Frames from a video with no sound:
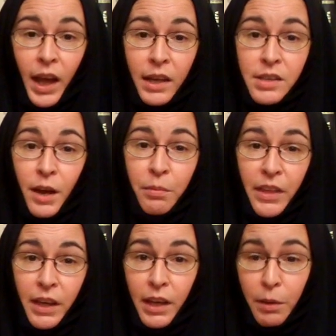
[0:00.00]
And I'm
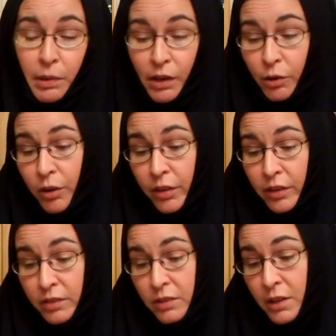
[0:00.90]
thinking about all
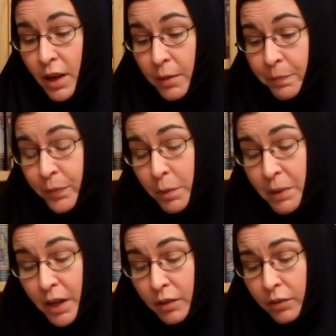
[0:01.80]
this today
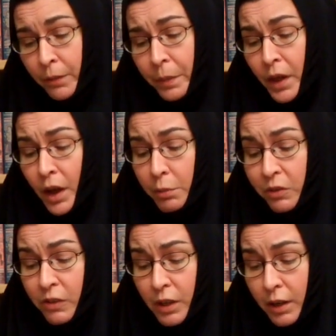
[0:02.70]
because I
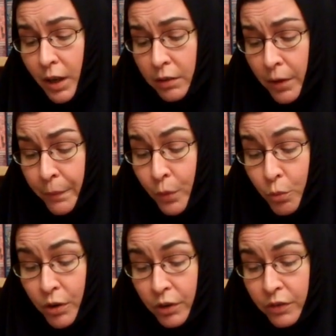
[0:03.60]
was looking at the
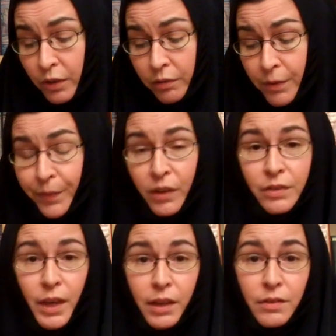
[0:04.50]
words of
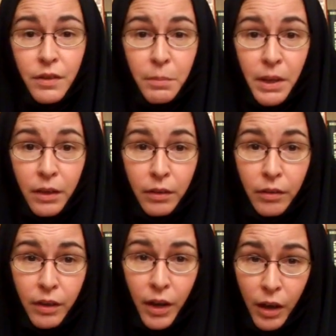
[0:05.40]
Saint Simeon,
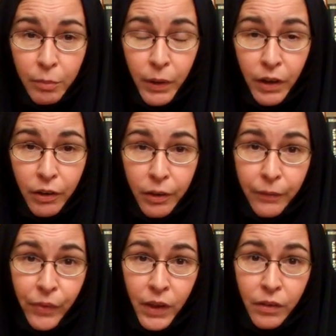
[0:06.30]
the God-bearer,
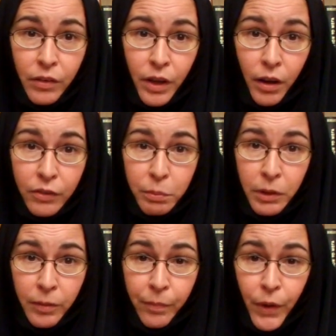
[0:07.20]
in the
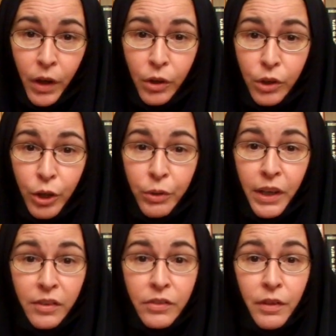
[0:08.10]
Gospel. You know,
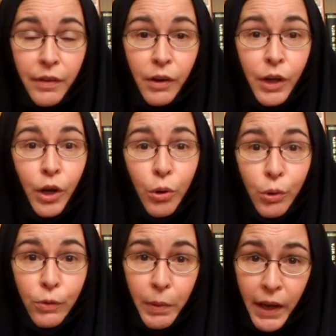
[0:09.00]
he's the very
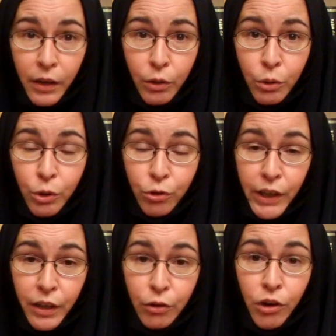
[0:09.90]
old man who
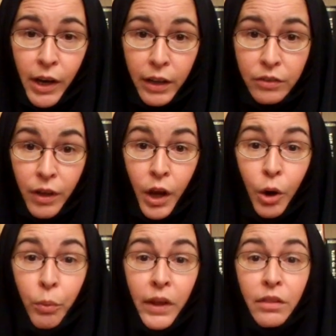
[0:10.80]
greeted Christ
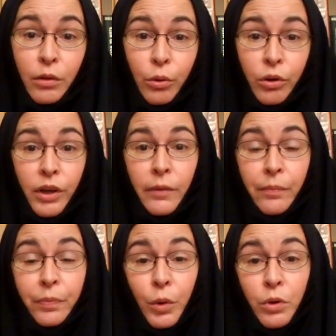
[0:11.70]
when the Lord
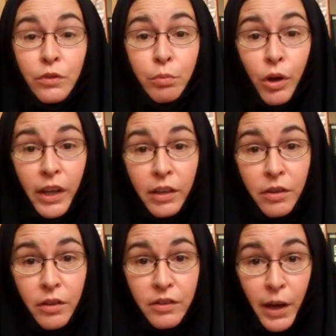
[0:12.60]
was brought into
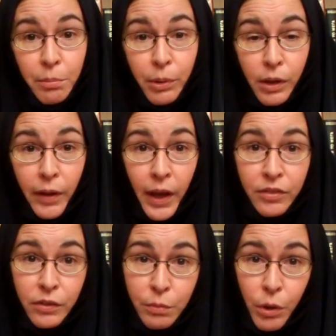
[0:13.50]
the temple as
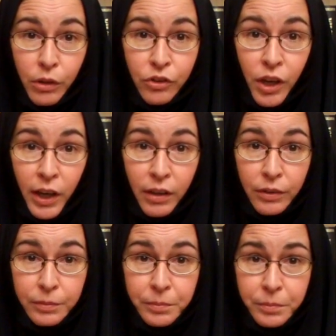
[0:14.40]
a small child.